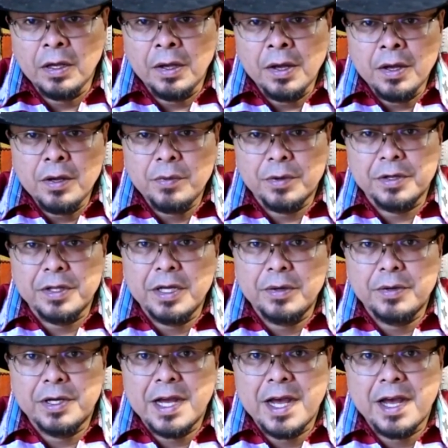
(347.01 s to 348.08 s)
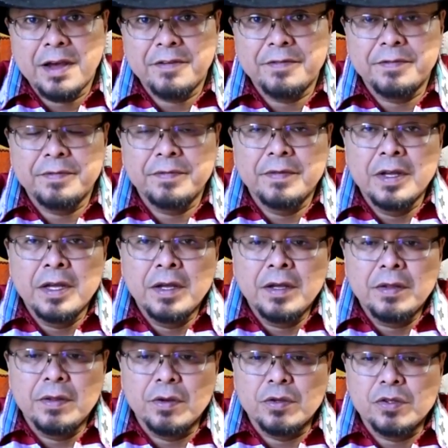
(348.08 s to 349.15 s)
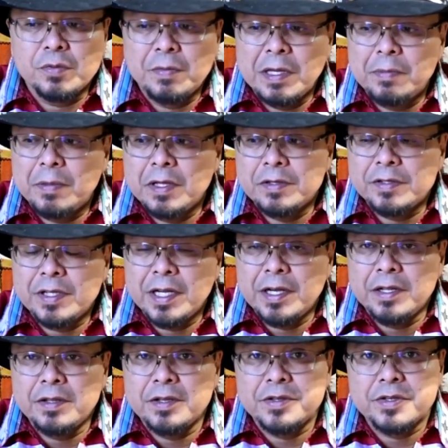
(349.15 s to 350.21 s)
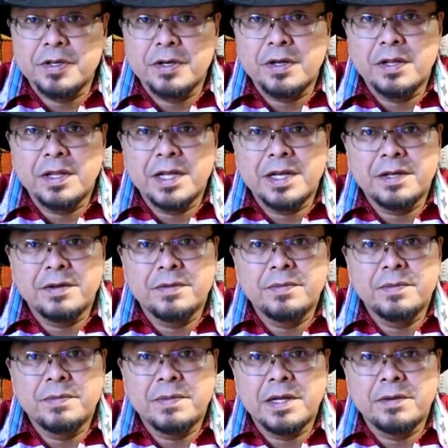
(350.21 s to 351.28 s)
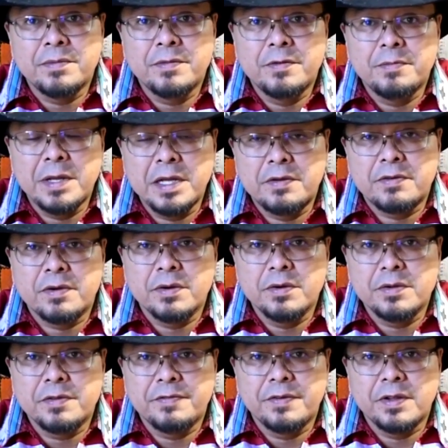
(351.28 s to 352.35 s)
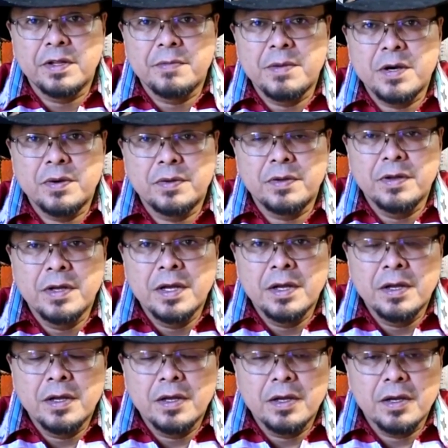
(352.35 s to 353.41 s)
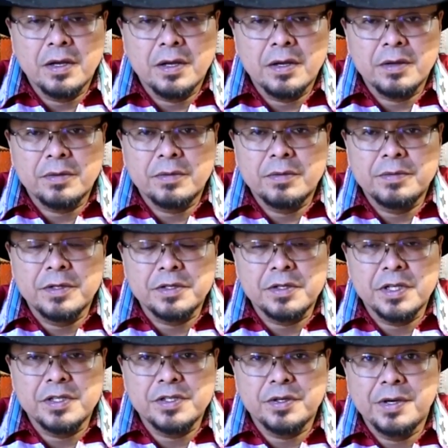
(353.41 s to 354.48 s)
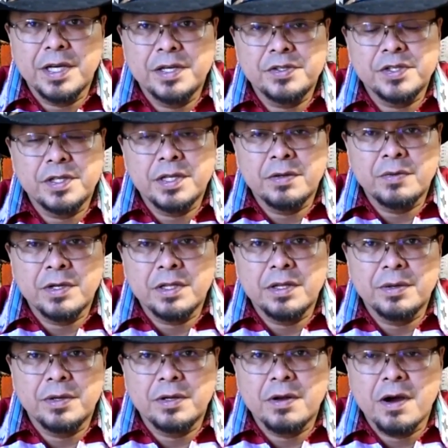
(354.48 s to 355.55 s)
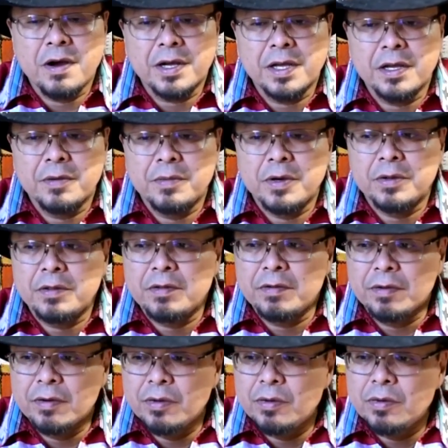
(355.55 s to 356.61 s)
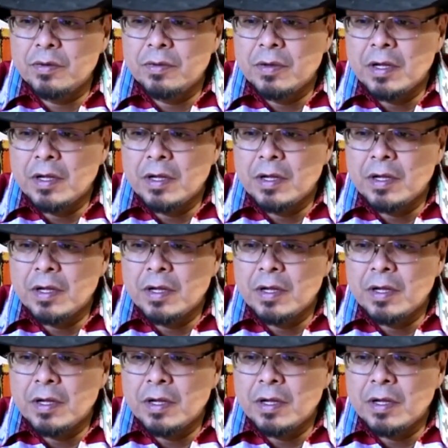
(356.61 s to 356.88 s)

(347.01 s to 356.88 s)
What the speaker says: where they would have those people sit in the circle and be truthful about the situation and what they were talking about through